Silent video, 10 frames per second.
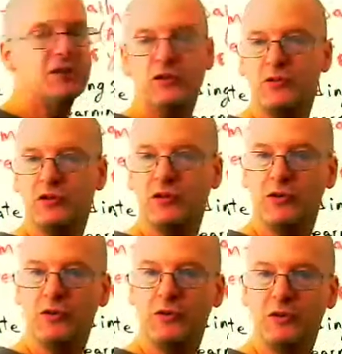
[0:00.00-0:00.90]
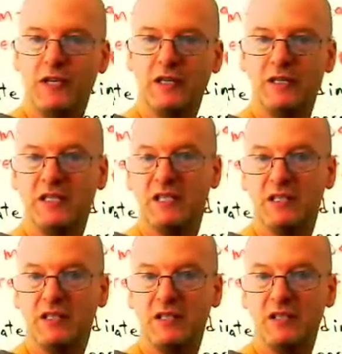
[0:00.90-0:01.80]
student who is